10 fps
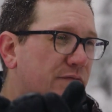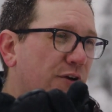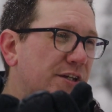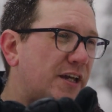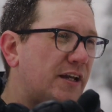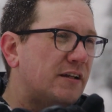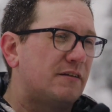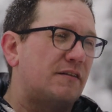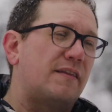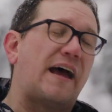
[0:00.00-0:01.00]
freezing,
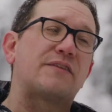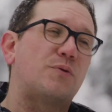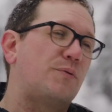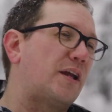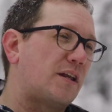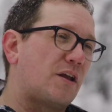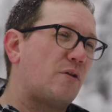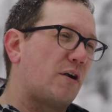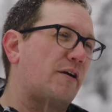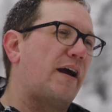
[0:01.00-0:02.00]
that's when we can no
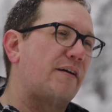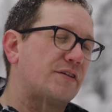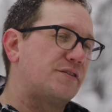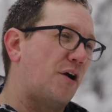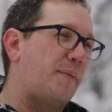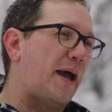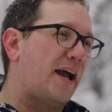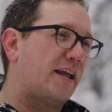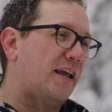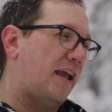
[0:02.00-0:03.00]
longer have the
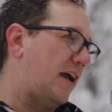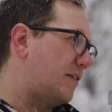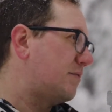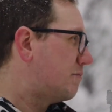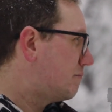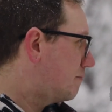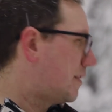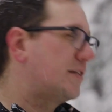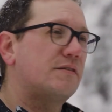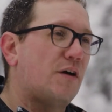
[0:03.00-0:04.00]
snowpack and
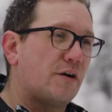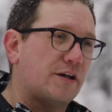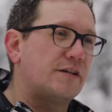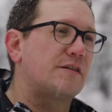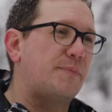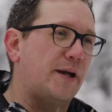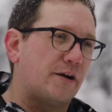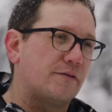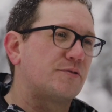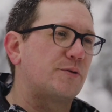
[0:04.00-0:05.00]
this is all going to
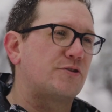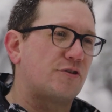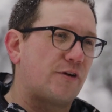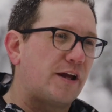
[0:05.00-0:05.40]
disappear and switch terrain.